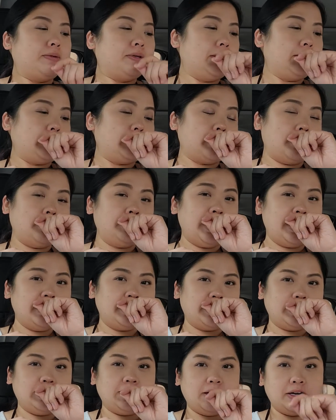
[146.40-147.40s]
It's so
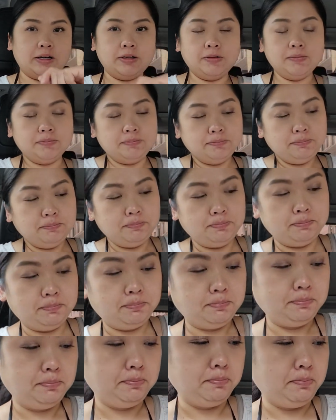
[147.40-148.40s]
nice to know
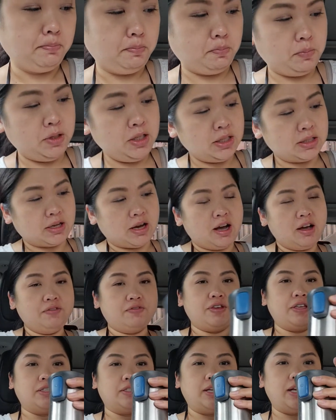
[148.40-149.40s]
this
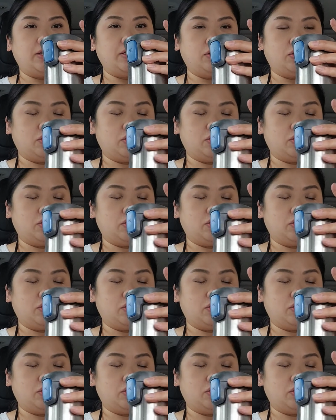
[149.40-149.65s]
coffee is not